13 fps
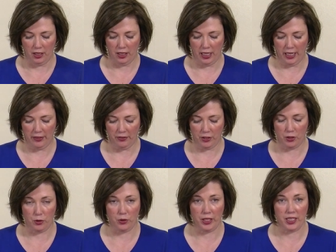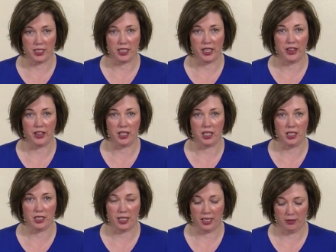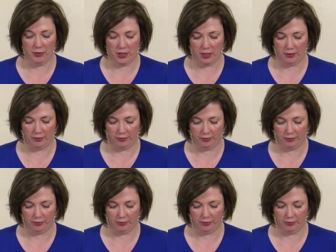You have to do this 3 times.